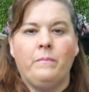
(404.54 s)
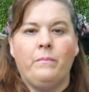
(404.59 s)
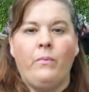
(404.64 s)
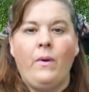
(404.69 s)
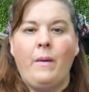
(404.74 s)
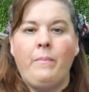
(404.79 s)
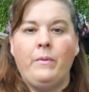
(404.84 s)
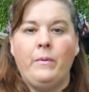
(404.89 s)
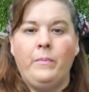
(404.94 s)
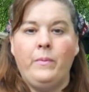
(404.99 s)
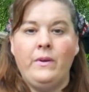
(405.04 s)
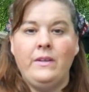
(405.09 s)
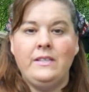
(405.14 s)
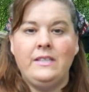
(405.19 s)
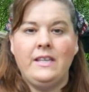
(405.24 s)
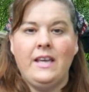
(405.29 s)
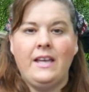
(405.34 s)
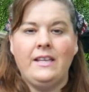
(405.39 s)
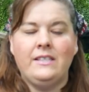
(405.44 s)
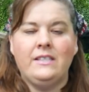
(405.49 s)
Prepper
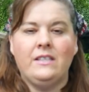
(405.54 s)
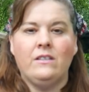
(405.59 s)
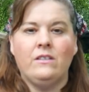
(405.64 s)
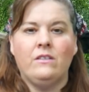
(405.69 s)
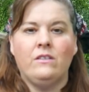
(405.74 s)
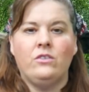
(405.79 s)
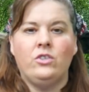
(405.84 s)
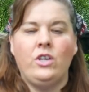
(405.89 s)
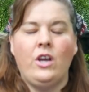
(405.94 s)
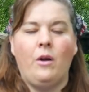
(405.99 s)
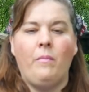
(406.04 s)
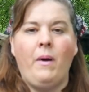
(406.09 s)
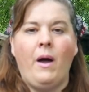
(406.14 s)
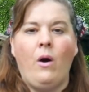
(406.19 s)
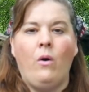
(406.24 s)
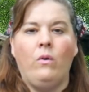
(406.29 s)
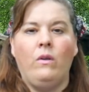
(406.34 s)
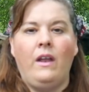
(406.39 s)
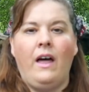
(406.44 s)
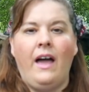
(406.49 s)
Princess, share my
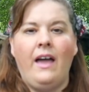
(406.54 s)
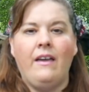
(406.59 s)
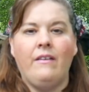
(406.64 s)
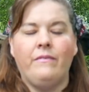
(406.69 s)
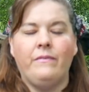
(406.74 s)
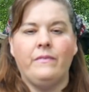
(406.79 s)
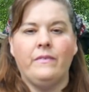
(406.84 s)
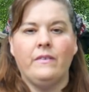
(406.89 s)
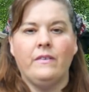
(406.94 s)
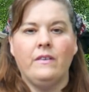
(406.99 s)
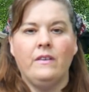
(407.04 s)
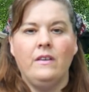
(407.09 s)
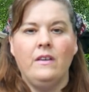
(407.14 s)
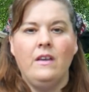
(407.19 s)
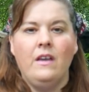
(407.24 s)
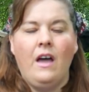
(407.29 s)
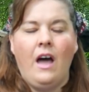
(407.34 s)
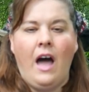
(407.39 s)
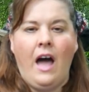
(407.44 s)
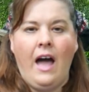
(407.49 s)
whole life.
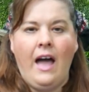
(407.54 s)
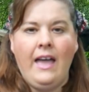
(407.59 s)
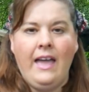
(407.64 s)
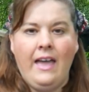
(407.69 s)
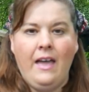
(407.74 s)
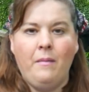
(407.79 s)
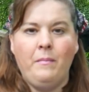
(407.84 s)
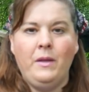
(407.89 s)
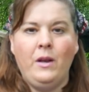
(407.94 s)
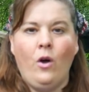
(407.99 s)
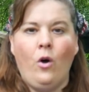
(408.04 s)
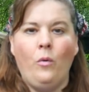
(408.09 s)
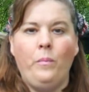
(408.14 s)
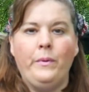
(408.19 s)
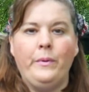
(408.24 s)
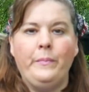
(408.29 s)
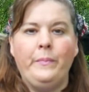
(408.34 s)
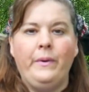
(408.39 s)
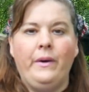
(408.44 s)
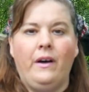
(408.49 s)
I am an
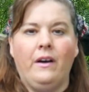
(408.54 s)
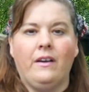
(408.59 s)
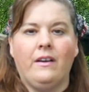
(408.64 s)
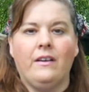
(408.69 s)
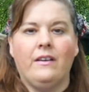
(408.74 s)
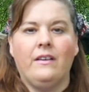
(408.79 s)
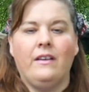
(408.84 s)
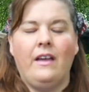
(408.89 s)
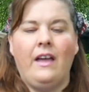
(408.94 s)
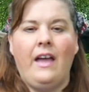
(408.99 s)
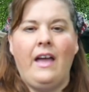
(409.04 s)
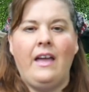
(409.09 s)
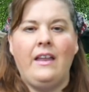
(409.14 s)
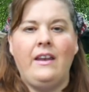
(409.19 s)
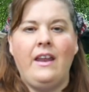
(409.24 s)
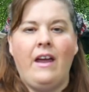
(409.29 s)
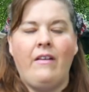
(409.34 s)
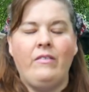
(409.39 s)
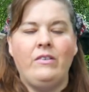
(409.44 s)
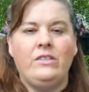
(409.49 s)
open book
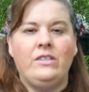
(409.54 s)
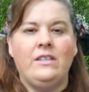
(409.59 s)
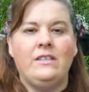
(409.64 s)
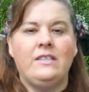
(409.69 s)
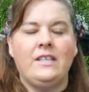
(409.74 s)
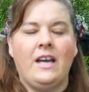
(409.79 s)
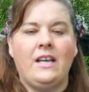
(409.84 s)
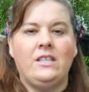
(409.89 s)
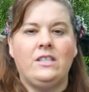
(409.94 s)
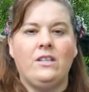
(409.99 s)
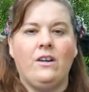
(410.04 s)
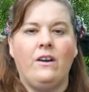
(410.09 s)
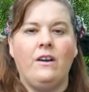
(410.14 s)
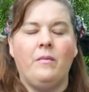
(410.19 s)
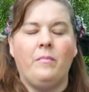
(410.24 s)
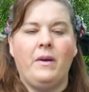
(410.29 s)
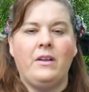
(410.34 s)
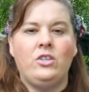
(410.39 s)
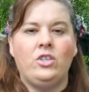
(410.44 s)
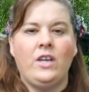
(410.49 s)
and ever since I
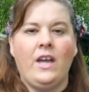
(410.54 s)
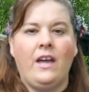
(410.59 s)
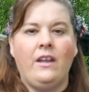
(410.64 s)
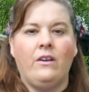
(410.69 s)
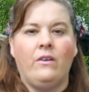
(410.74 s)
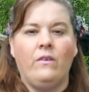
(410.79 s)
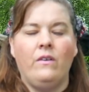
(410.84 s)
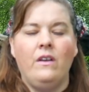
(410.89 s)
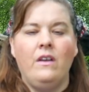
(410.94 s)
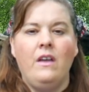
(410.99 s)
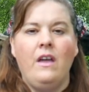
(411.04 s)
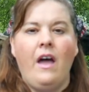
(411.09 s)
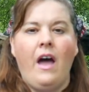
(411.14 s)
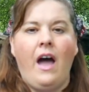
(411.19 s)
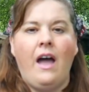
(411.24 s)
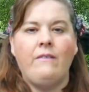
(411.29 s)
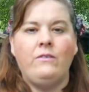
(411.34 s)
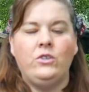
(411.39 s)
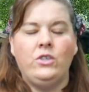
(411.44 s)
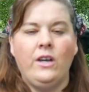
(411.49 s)
started my channel,
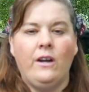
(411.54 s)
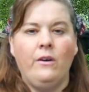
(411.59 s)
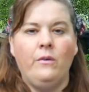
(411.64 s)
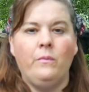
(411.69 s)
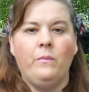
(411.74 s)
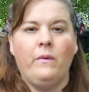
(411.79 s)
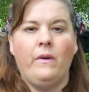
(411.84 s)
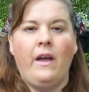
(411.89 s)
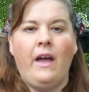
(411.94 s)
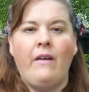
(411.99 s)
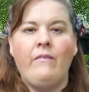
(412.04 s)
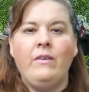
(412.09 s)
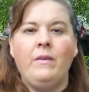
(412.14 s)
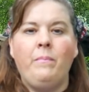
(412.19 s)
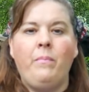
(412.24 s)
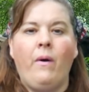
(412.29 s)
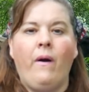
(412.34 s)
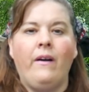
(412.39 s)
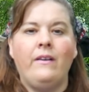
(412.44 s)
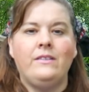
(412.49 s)
I've shared every
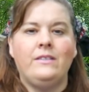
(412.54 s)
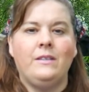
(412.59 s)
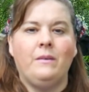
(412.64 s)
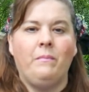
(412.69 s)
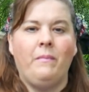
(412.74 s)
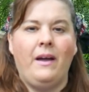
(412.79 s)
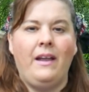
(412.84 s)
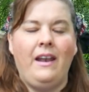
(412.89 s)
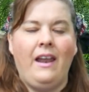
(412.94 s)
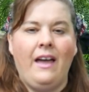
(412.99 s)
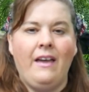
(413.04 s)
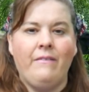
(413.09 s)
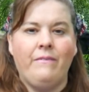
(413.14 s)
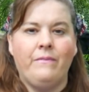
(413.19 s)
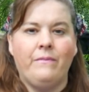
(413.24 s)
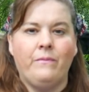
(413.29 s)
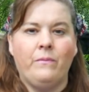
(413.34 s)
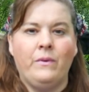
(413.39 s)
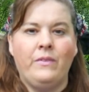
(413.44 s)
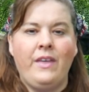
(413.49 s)
parts of my
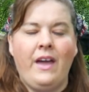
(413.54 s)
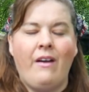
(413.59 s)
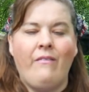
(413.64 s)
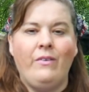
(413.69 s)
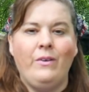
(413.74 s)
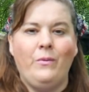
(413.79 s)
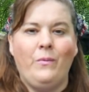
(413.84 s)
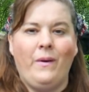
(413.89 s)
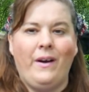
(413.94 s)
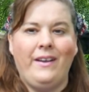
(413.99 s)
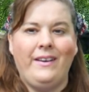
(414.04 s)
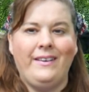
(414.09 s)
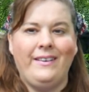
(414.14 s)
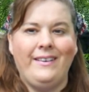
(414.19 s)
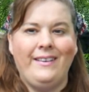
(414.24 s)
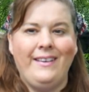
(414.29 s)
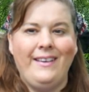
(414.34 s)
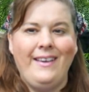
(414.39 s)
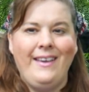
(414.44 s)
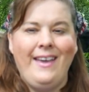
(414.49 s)
life with everyone.
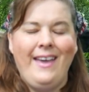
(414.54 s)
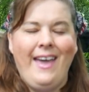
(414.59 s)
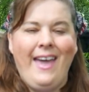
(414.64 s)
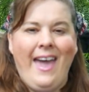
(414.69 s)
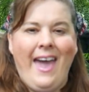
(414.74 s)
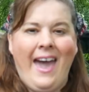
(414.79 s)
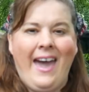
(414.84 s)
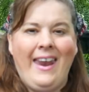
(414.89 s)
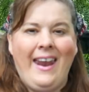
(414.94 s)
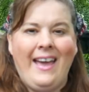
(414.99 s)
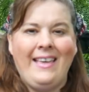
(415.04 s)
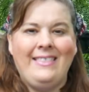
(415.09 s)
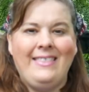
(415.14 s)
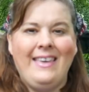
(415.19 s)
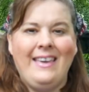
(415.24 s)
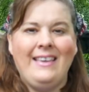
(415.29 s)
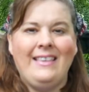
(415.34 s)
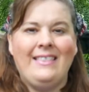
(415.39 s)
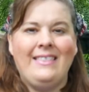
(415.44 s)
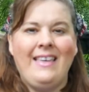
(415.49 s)
And I
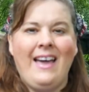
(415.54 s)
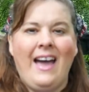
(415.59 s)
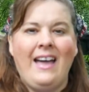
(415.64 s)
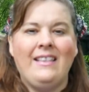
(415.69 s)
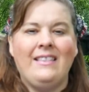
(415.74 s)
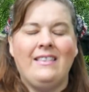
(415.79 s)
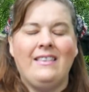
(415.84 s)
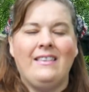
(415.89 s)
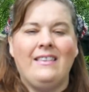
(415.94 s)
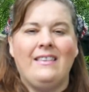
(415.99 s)
think that